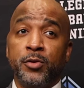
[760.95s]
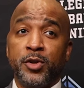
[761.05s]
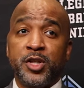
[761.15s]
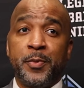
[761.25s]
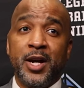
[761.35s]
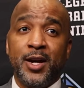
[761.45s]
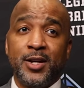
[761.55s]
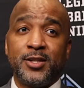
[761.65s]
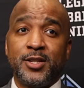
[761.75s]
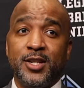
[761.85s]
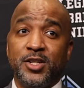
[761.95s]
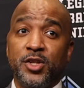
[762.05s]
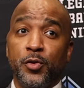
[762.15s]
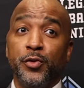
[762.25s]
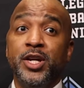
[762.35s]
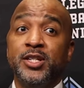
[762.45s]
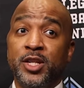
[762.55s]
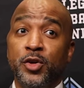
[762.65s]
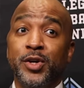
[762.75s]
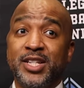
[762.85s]
your response is the
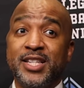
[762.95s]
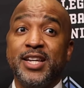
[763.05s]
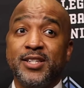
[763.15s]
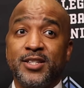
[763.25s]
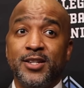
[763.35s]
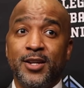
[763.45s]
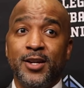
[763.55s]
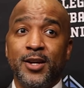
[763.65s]
reason you exist,